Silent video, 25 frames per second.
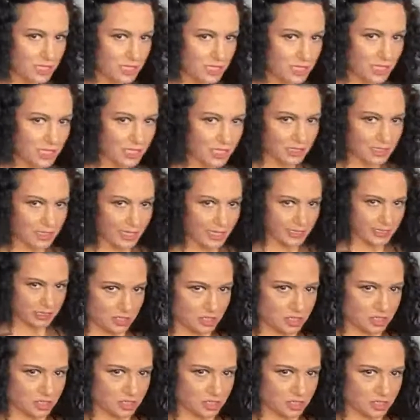Take a
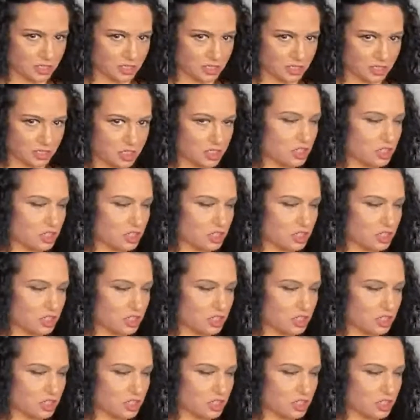nice big